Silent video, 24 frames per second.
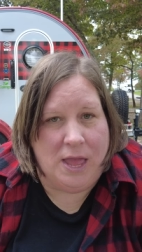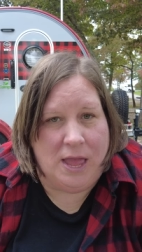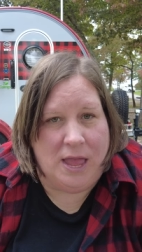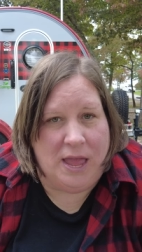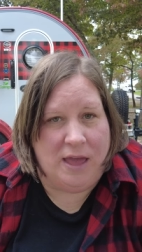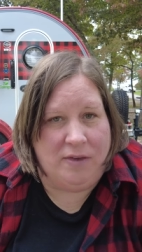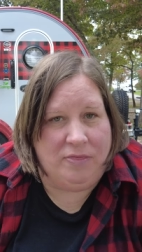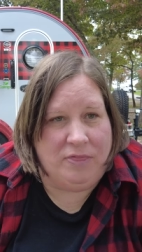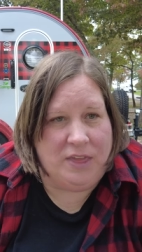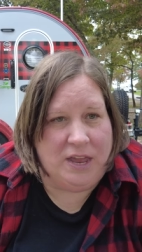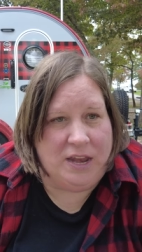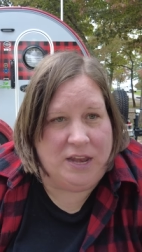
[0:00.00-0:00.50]

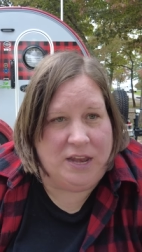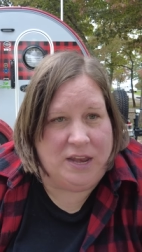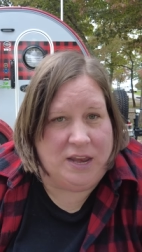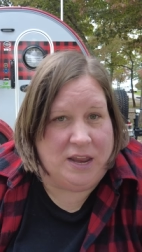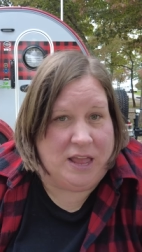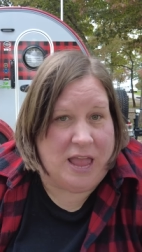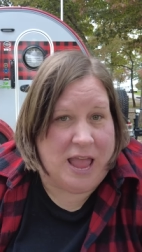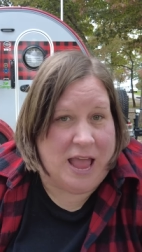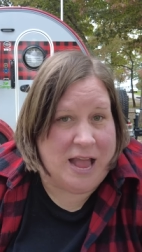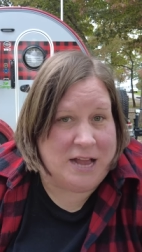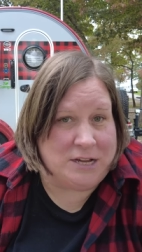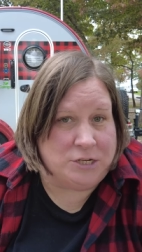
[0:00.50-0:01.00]
and then
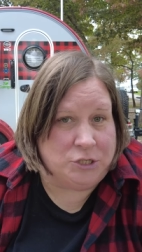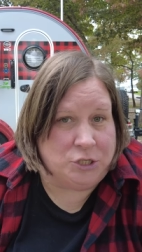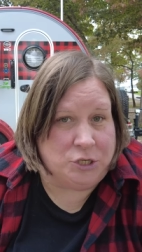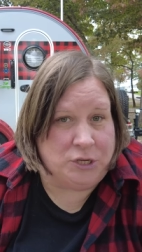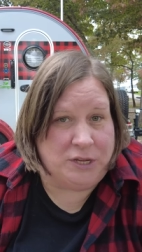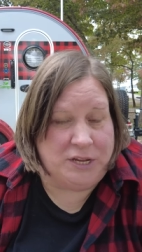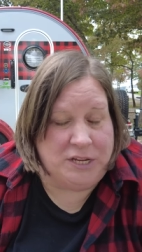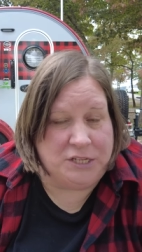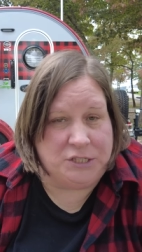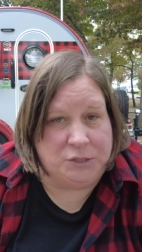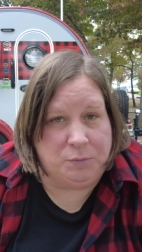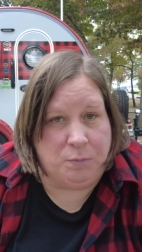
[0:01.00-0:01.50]

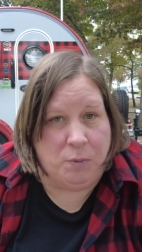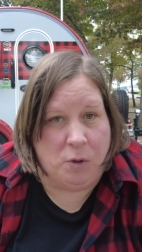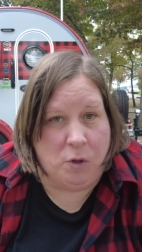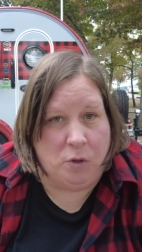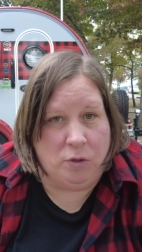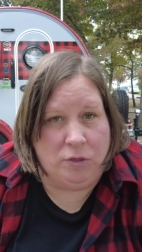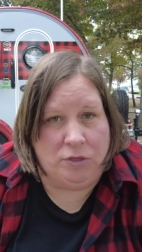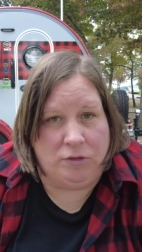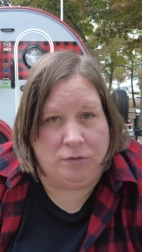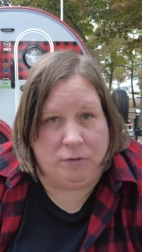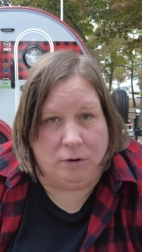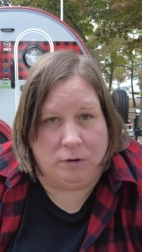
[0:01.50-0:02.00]
actually it's
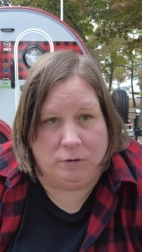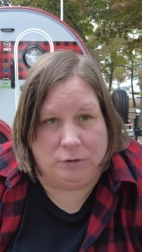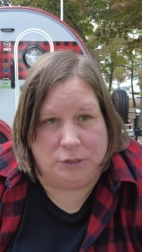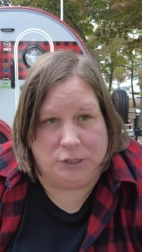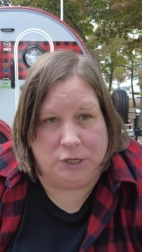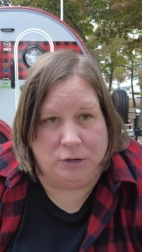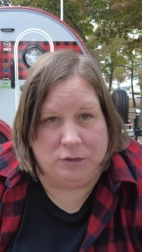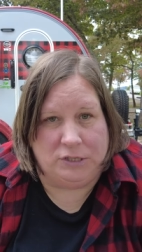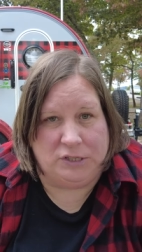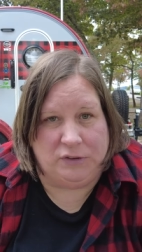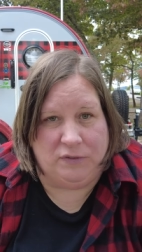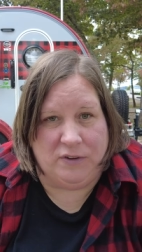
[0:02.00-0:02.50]
pull through,
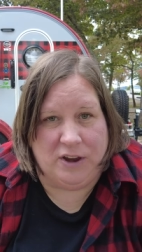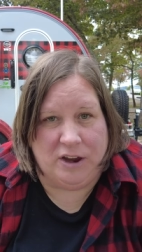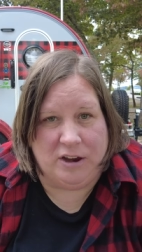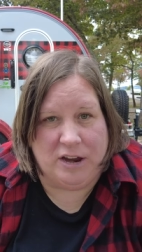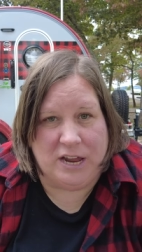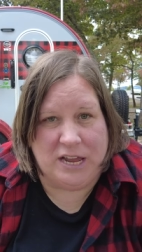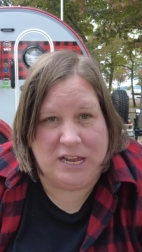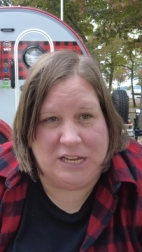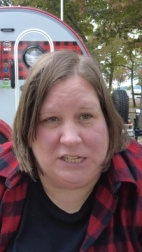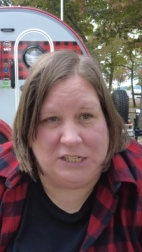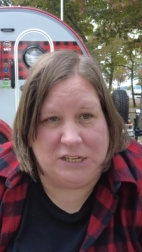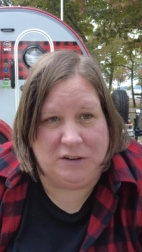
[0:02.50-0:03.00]
so it's
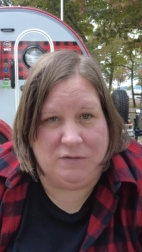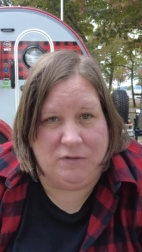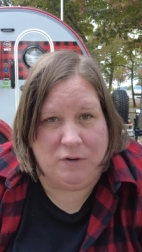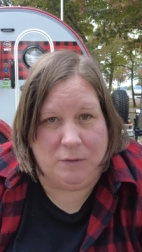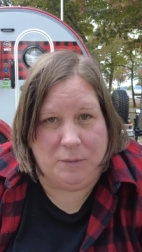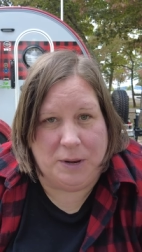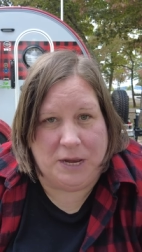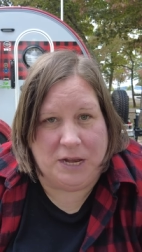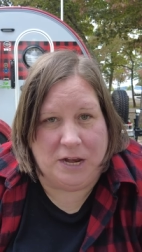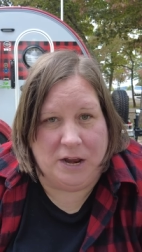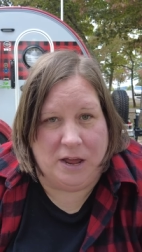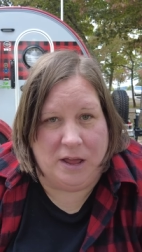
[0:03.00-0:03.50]
very easy for
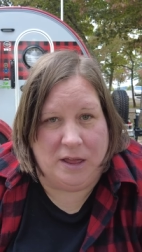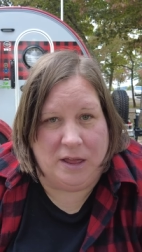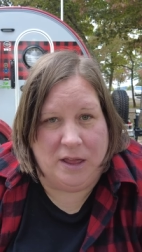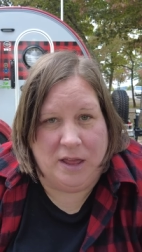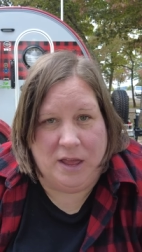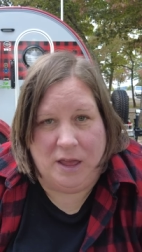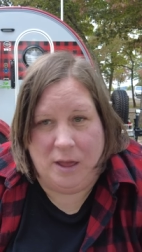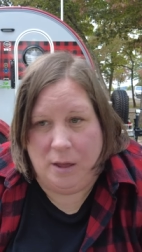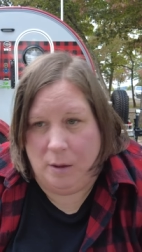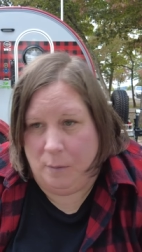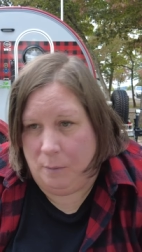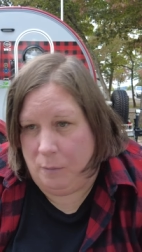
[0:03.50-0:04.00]
me to
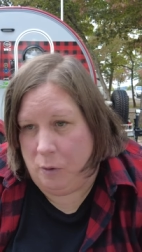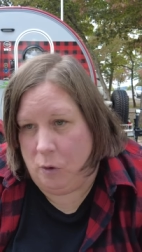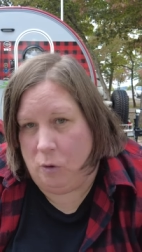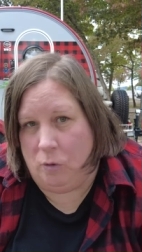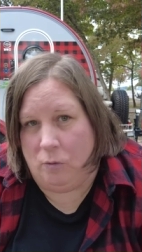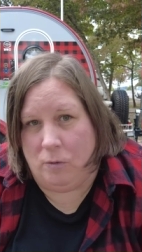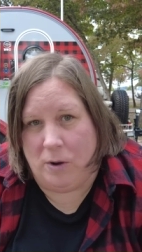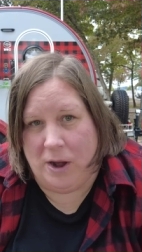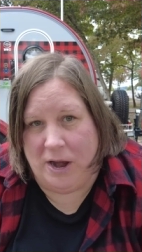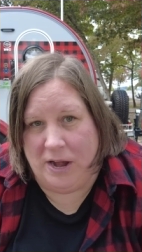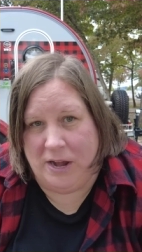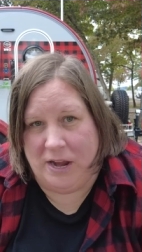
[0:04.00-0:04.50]

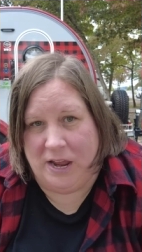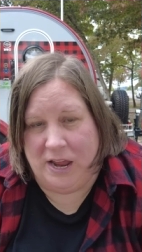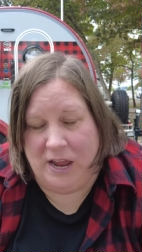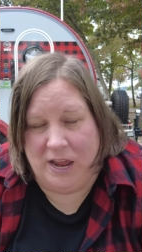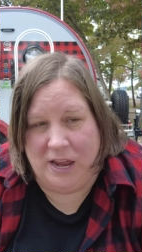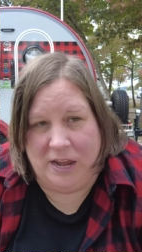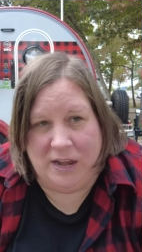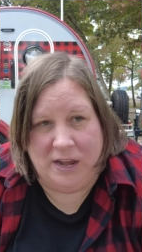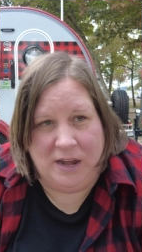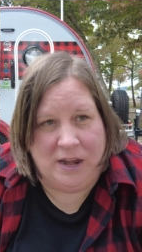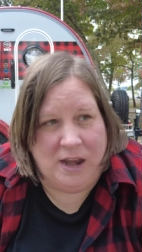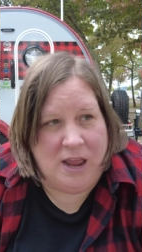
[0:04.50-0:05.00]
pull right
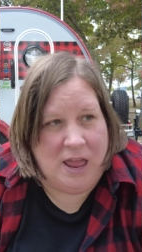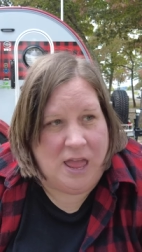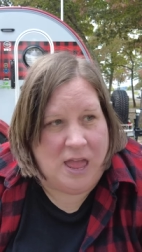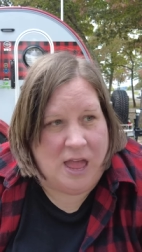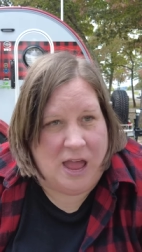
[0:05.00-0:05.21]
in.